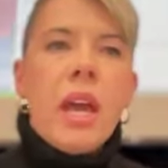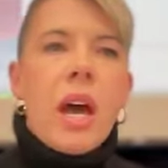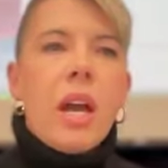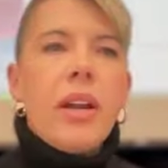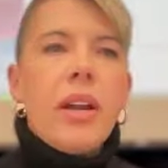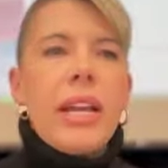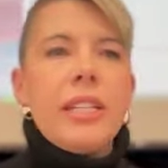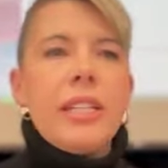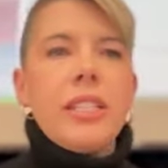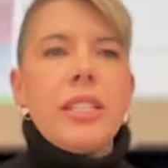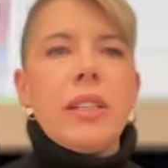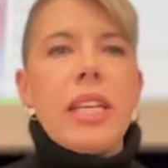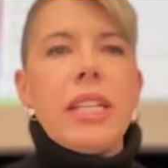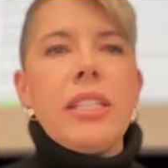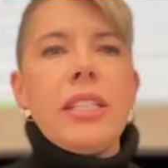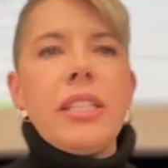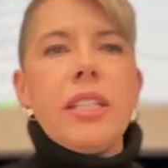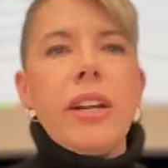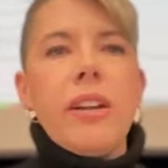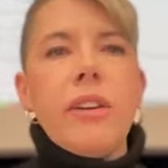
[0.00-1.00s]
All right, so
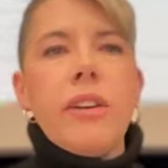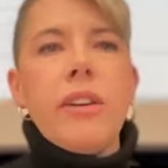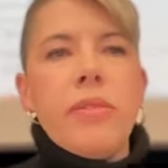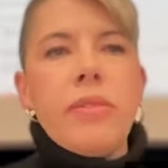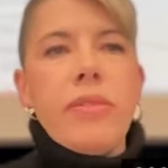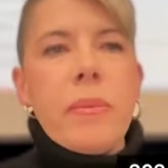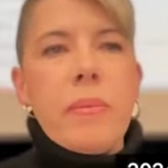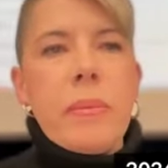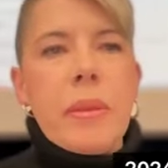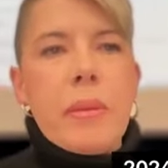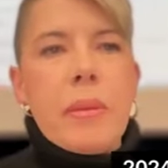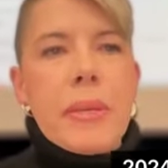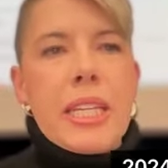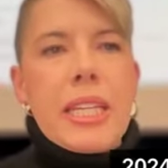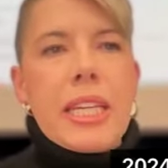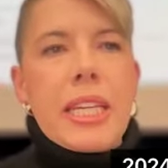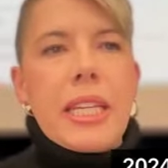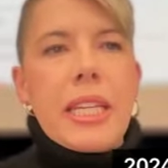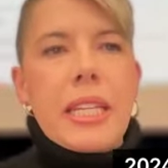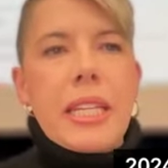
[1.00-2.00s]
let's start from the
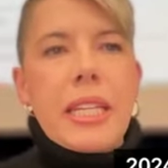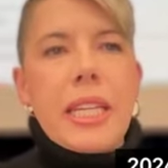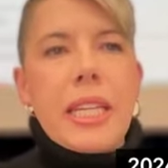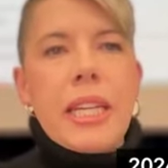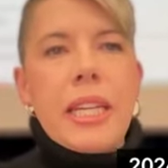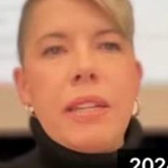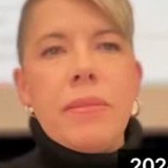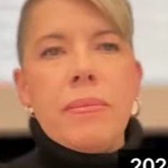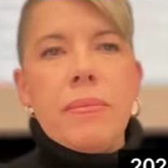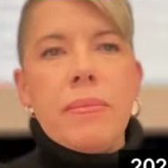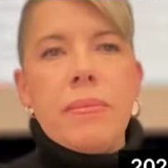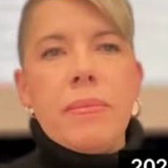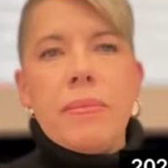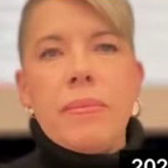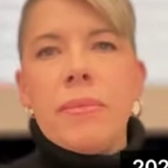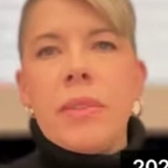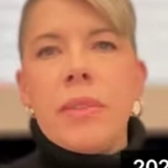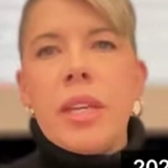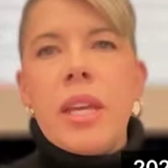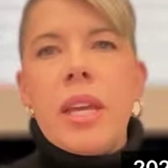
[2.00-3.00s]
beginning again.
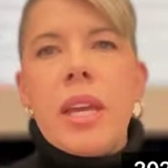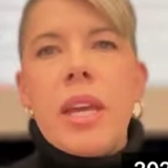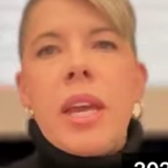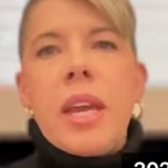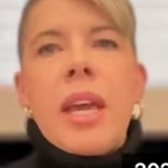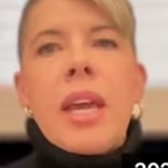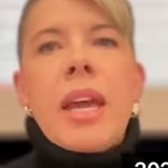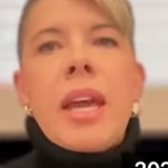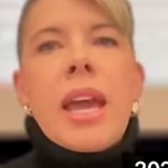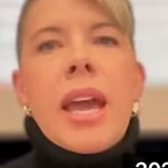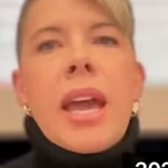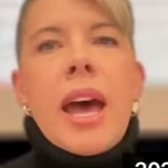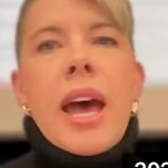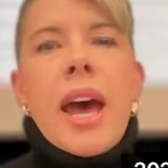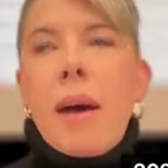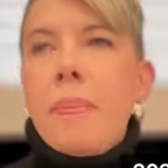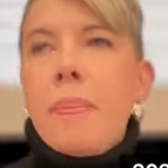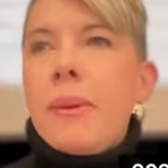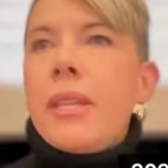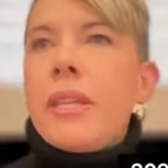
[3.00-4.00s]

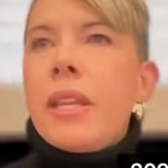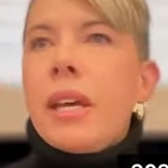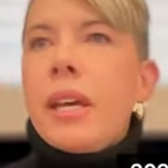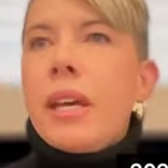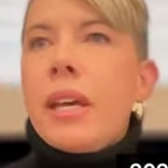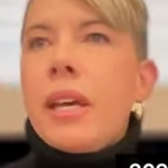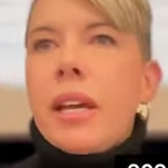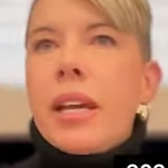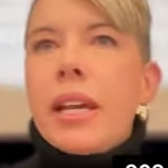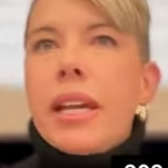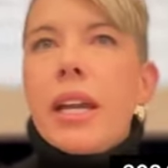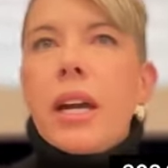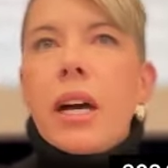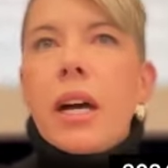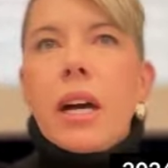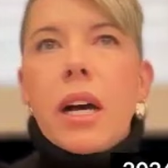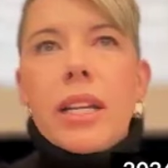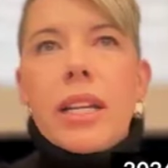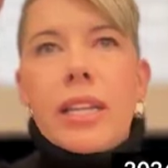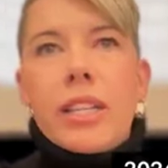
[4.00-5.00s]
Up in
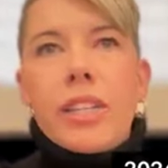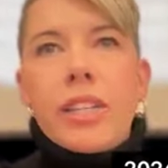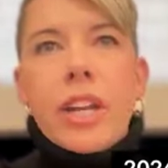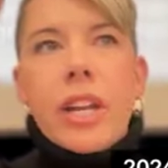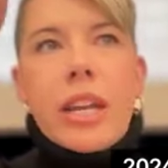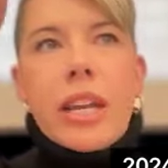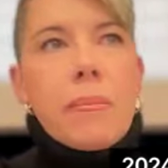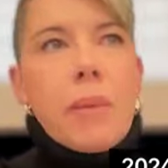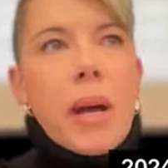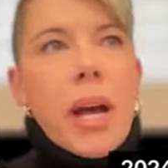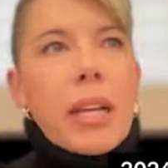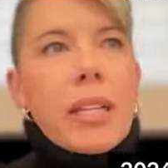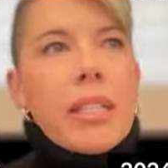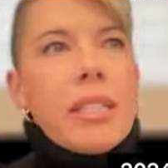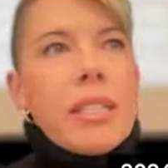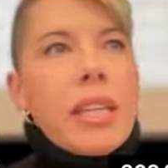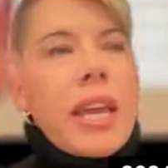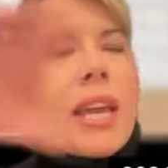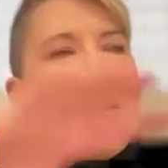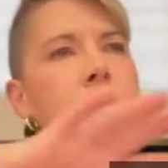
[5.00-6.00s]
in your
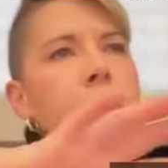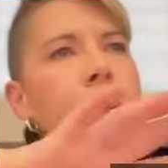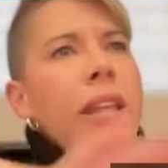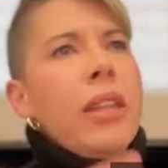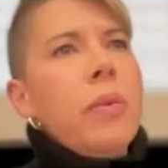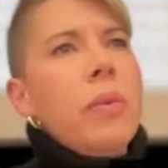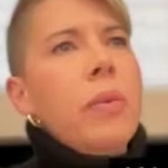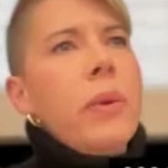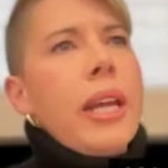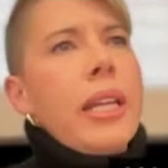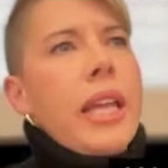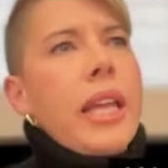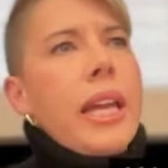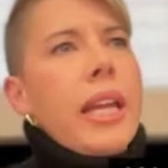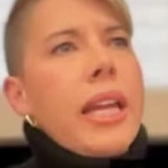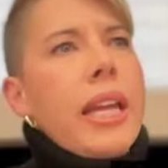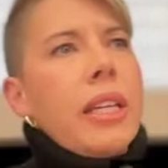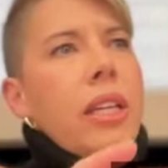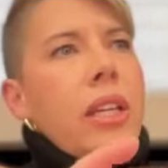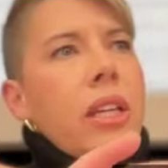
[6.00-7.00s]
inbox. And by the way,
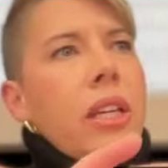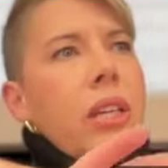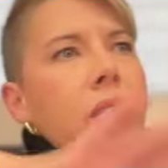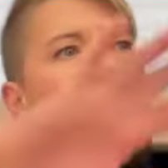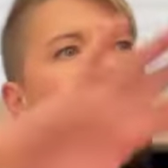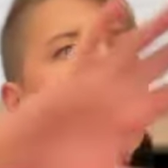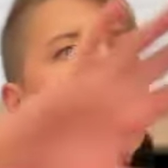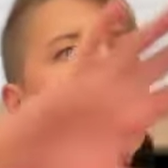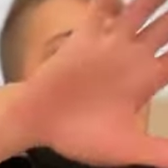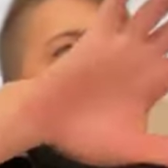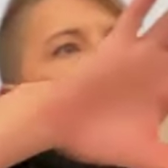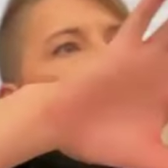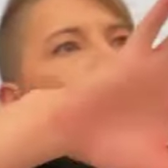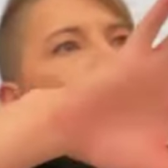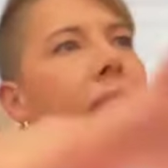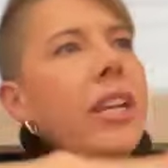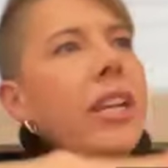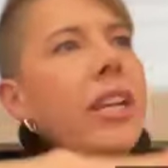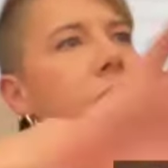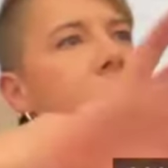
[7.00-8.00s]
like
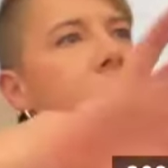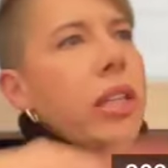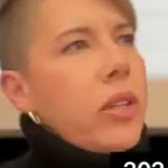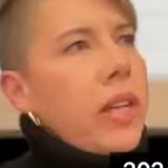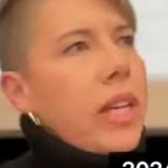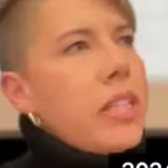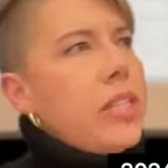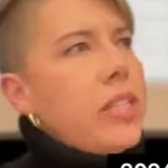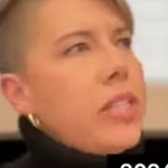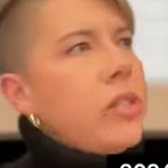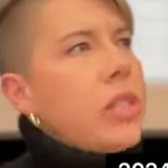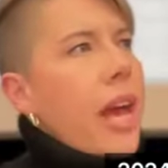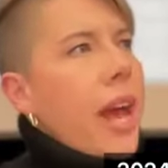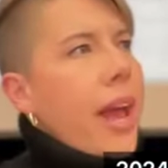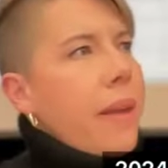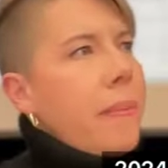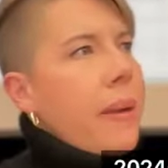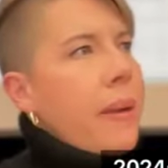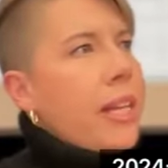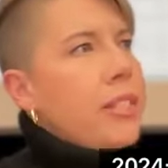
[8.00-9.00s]
I know that you guys use
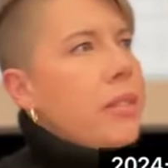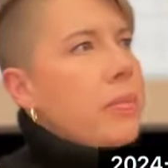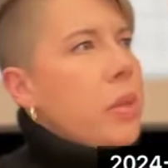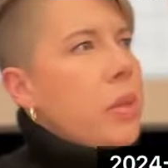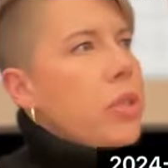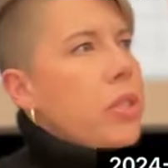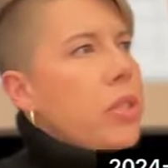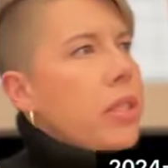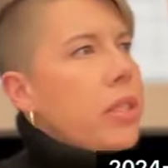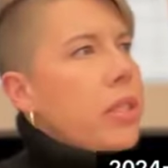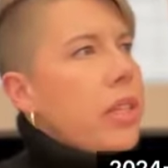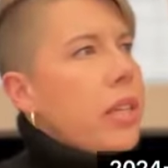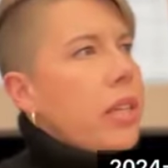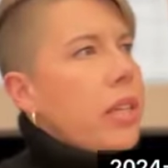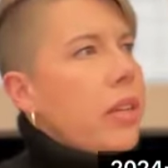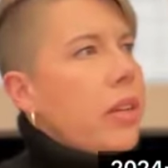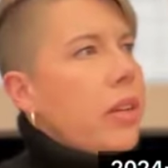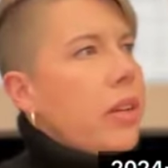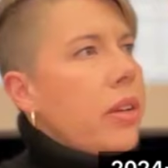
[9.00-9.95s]
iPads mostly,